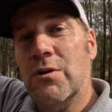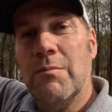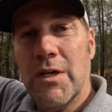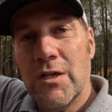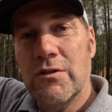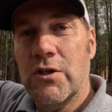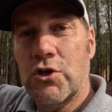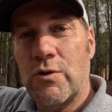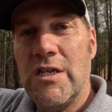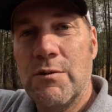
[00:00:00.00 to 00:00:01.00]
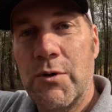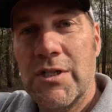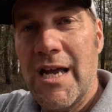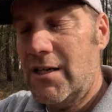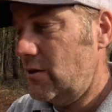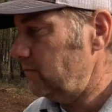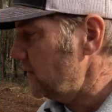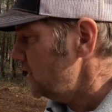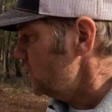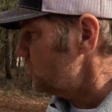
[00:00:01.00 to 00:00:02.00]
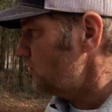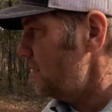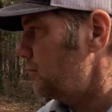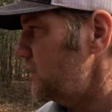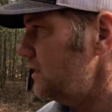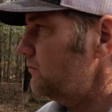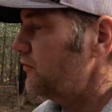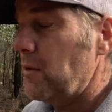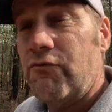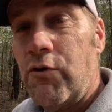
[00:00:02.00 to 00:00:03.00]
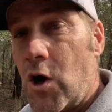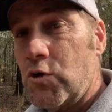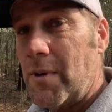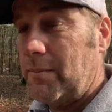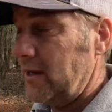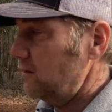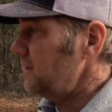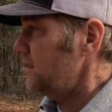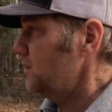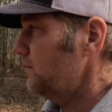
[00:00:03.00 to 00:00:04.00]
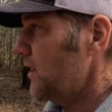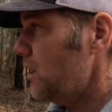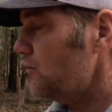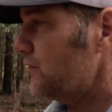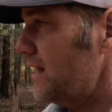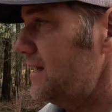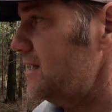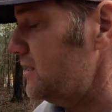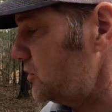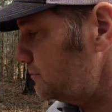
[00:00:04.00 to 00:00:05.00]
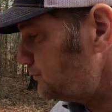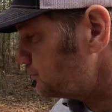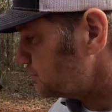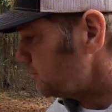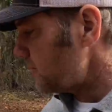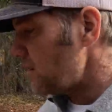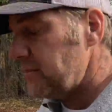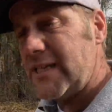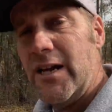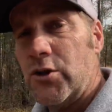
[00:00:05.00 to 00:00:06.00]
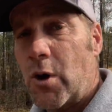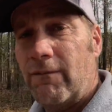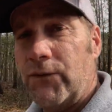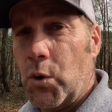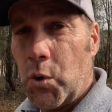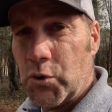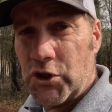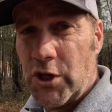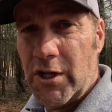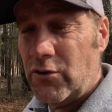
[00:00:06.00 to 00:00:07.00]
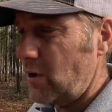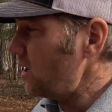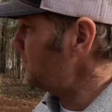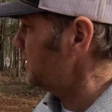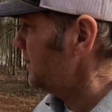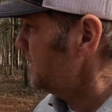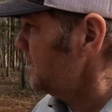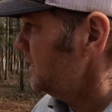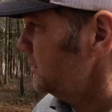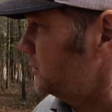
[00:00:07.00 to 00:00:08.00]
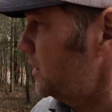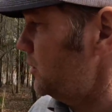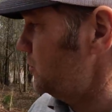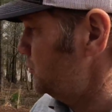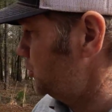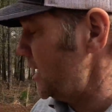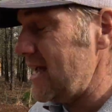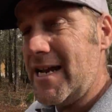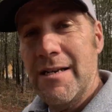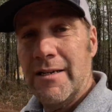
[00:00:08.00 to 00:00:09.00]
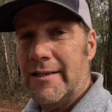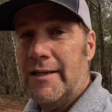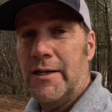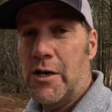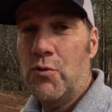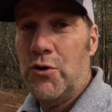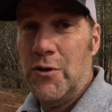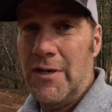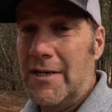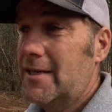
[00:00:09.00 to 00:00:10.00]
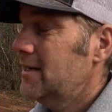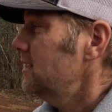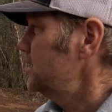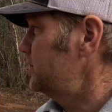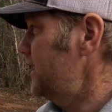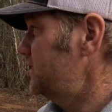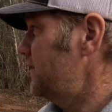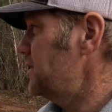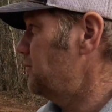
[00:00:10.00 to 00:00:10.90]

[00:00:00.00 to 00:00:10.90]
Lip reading: them because of the trees protecting them. So I'm protecting them from a frost by planting them in here. The other thing is, potatoes are a full sun crop, so shade, no good. So it's very